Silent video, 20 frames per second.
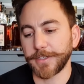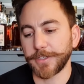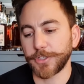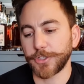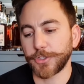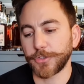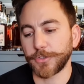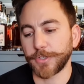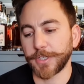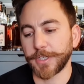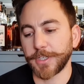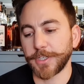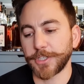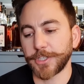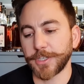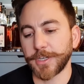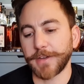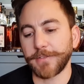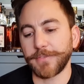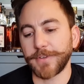ensuring each
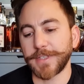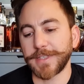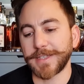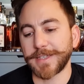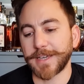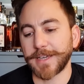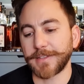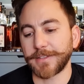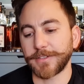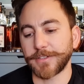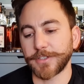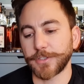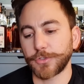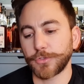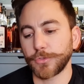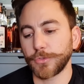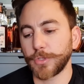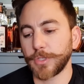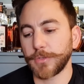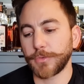and every decanter is
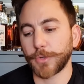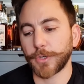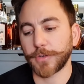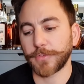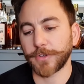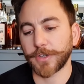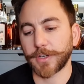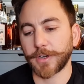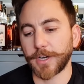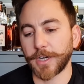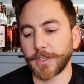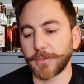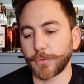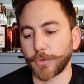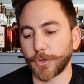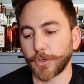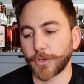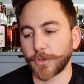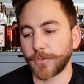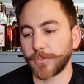truly one-of-a-kind
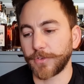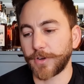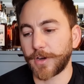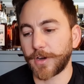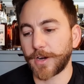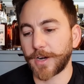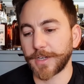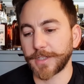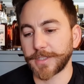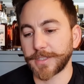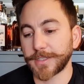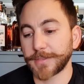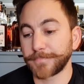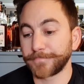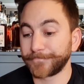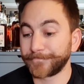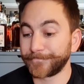work of art.